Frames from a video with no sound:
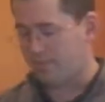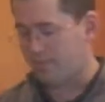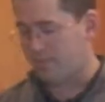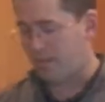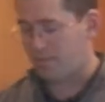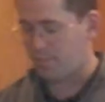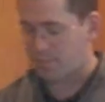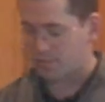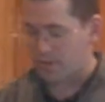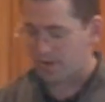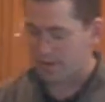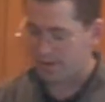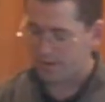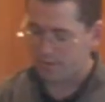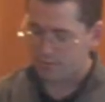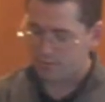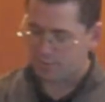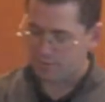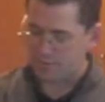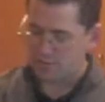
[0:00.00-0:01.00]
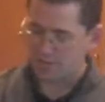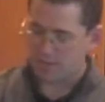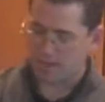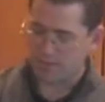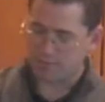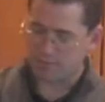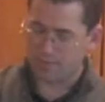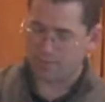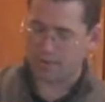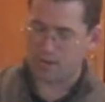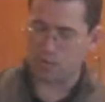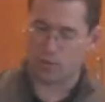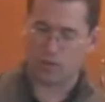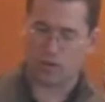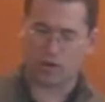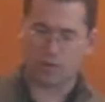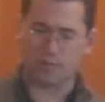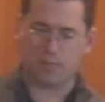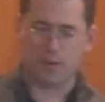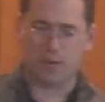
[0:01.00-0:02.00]
pop it around here a bunch of times to make it
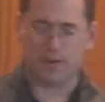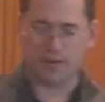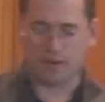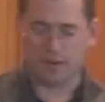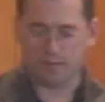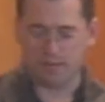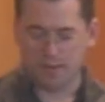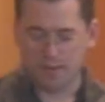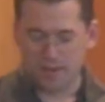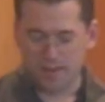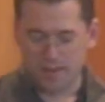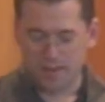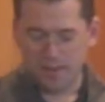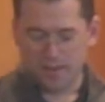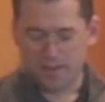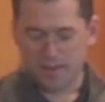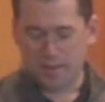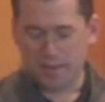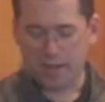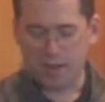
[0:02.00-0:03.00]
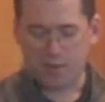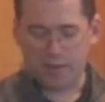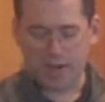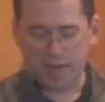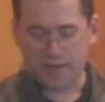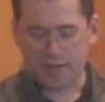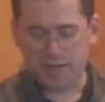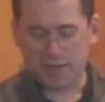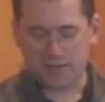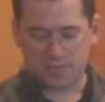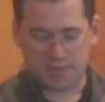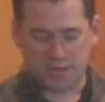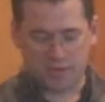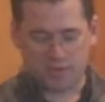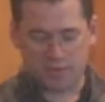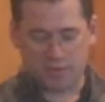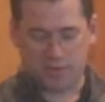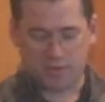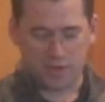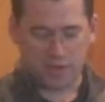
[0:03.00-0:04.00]
work. But anyway, I think it's kind
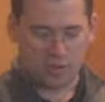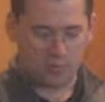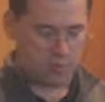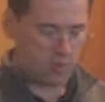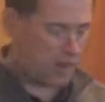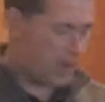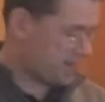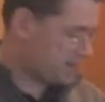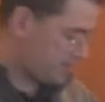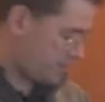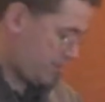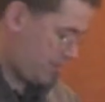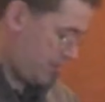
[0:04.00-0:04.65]
of a fun little product. I